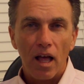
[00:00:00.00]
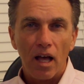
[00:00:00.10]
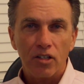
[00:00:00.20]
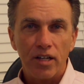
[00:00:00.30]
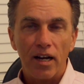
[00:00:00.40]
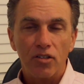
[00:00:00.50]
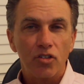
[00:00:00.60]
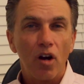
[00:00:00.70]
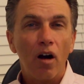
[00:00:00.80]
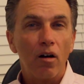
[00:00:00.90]
Shared
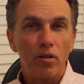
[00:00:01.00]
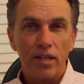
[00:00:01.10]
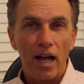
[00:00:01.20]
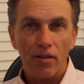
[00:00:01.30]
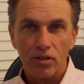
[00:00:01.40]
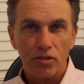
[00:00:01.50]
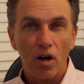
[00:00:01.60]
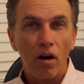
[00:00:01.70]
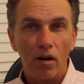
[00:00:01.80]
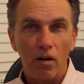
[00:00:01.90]
sorrow is half
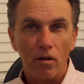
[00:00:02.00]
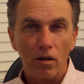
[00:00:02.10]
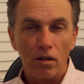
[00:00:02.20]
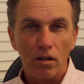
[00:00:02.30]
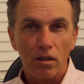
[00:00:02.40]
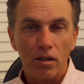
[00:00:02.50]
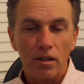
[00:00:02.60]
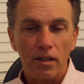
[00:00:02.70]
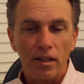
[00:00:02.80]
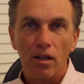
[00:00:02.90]
sorrow.
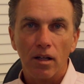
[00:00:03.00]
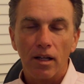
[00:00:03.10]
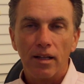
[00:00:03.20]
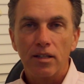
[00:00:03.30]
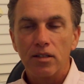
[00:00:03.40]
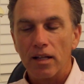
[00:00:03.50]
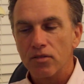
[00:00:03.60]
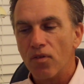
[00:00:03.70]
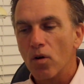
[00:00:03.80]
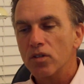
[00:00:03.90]
Let's
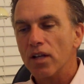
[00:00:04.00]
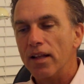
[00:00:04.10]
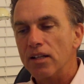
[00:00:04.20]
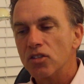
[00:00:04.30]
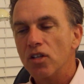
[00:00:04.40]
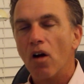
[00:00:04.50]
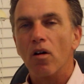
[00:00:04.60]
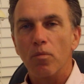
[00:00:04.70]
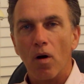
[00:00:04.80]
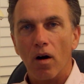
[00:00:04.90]
focus on that
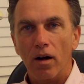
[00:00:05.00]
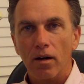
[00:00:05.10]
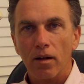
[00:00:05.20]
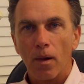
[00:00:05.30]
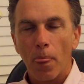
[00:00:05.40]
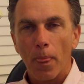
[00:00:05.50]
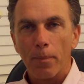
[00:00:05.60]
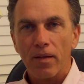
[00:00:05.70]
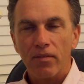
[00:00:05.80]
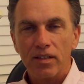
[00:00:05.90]
sorrow part.
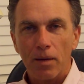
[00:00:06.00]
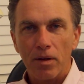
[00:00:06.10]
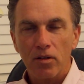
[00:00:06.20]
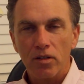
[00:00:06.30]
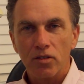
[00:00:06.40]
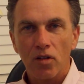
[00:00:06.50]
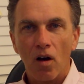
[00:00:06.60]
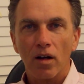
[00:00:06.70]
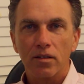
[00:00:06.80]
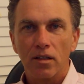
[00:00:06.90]
Every time I do these
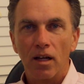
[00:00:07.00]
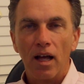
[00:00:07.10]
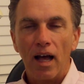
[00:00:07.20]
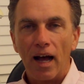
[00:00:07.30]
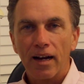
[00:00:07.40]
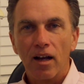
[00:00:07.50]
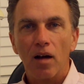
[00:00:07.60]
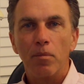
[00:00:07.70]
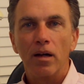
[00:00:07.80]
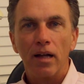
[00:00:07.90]
talks, I
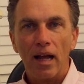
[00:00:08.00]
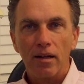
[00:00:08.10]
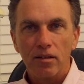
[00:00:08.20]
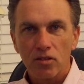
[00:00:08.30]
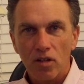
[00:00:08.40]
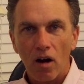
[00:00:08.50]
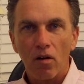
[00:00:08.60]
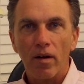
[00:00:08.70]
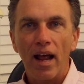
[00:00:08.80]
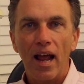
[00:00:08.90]
cut my
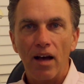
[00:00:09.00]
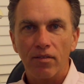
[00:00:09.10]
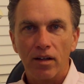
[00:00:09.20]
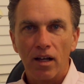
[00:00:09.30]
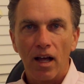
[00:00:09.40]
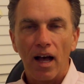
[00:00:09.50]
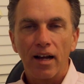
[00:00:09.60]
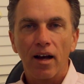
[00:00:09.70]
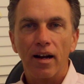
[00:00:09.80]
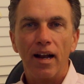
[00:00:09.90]
sorrow in half. I
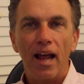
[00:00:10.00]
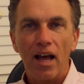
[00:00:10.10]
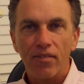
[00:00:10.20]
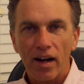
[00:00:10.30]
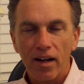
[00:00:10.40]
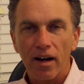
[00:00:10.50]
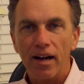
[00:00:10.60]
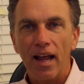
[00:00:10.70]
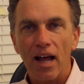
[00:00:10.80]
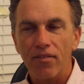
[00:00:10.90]
cut it in half, and I cut it
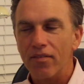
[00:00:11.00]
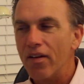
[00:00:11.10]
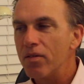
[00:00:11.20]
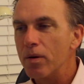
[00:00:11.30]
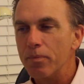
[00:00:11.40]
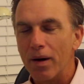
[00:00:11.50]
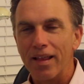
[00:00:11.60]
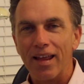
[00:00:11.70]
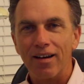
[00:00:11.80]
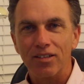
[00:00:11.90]
in half. Everybody
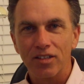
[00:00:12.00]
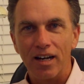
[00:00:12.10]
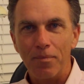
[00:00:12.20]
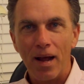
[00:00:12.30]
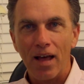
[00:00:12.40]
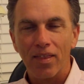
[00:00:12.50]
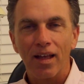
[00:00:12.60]
there is good at math.